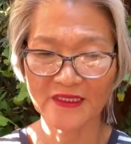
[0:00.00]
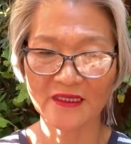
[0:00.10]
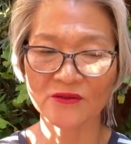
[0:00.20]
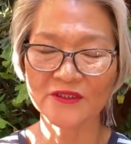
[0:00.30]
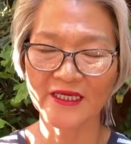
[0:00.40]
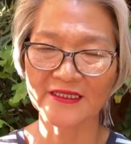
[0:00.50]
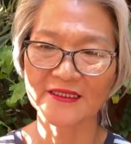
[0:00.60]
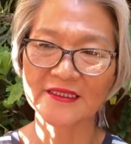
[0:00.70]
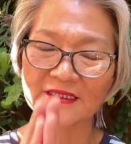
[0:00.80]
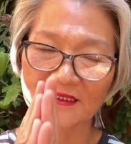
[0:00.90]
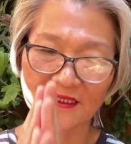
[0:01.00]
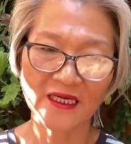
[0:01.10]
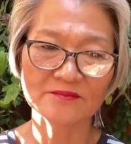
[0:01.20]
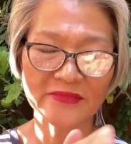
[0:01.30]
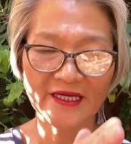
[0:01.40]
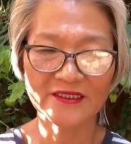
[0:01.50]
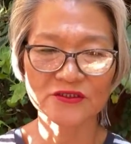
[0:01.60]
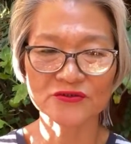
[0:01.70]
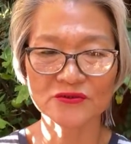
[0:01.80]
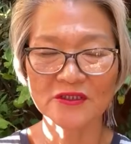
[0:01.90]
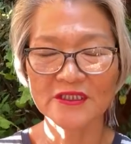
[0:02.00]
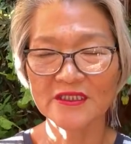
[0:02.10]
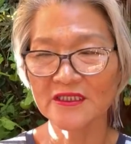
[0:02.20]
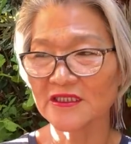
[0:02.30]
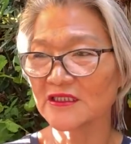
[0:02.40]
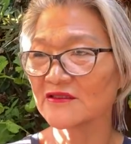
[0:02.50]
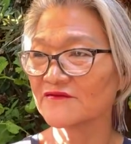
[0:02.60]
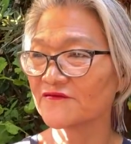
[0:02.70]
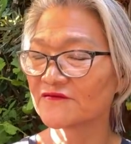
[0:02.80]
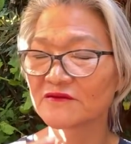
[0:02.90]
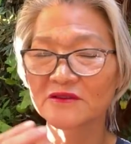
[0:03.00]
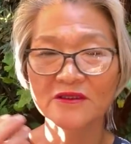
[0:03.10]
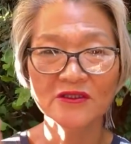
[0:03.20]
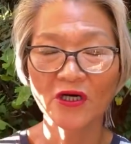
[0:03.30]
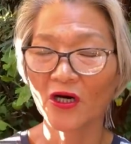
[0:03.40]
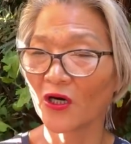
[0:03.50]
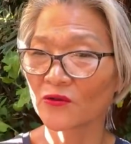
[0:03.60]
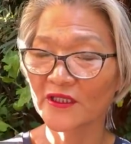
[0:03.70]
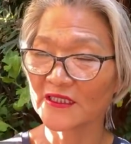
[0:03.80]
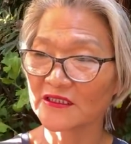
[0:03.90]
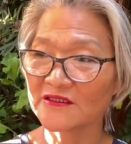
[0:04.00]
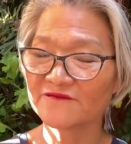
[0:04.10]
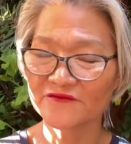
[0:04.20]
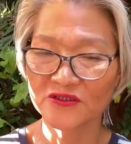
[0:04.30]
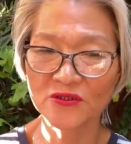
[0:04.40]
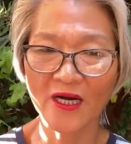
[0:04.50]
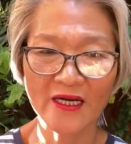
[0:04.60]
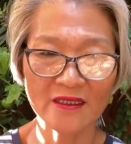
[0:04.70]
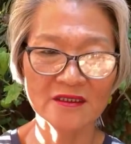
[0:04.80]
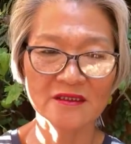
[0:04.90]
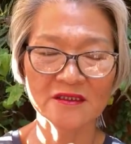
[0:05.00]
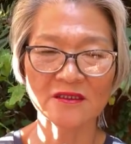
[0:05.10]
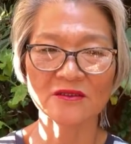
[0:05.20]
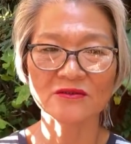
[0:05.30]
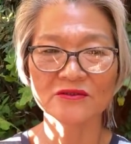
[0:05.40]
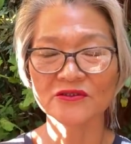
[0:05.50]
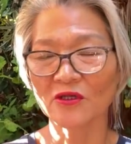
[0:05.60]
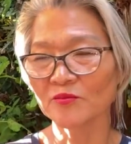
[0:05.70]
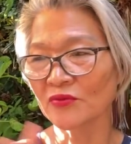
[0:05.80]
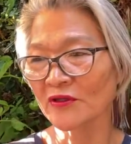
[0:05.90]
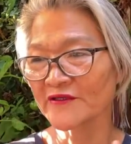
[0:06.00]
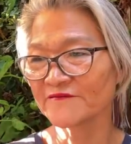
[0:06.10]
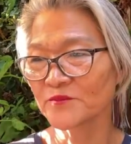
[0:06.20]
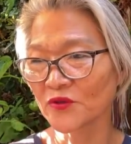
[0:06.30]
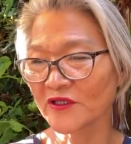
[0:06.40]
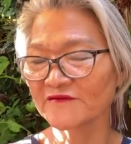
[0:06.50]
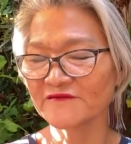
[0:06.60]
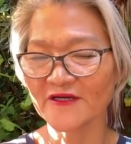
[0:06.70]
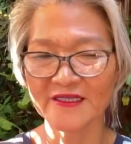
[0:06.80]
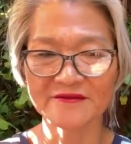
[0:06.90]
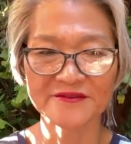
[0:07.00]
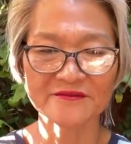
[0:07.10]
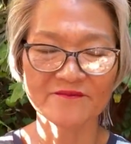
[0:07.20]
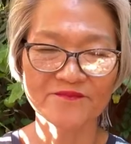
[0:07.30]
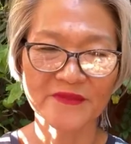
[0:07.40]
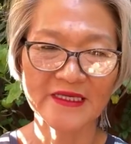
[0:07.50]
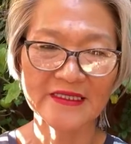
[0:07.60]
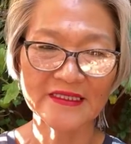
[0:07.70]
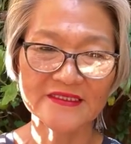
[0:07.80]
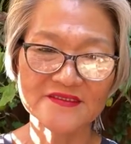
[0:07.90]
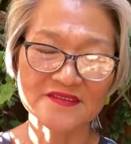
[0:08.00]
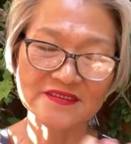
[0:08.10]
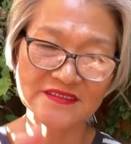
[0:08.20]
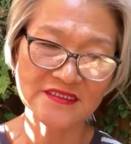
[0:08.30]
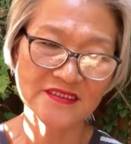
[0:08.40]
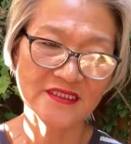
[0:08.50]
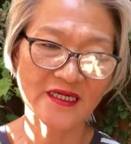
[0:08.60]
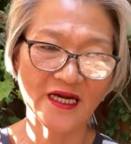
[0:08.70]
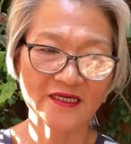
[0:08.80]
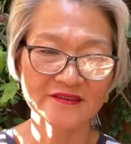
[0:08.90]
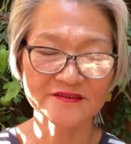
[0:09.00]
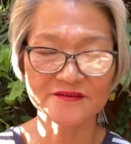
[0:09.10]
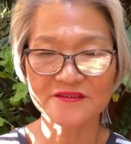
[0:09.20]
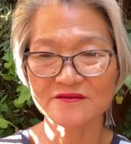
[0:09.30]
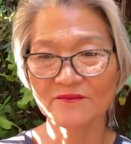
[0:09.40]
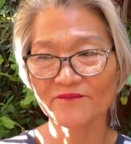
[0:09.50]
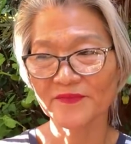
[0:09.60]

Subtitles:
Okay, come back to if you are a girl, your boyfriend is seeing others,